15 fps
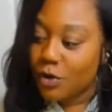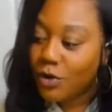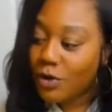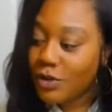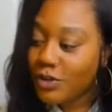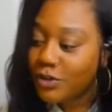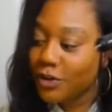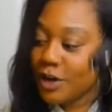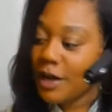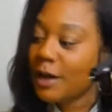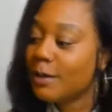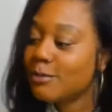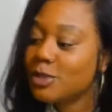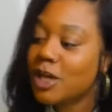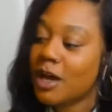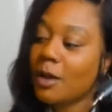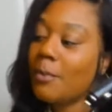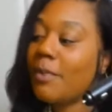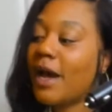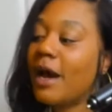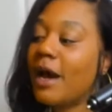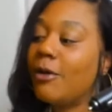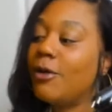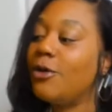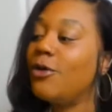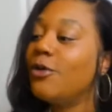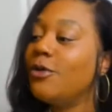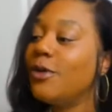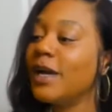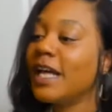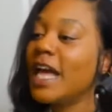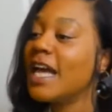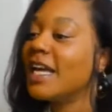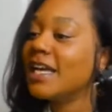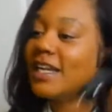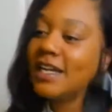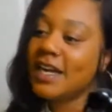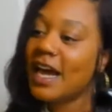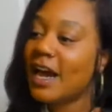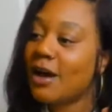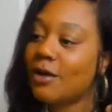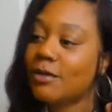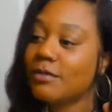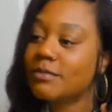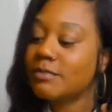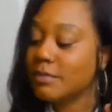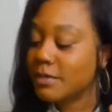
Oh, you know what I'm talking about. Oh, I can't get it out.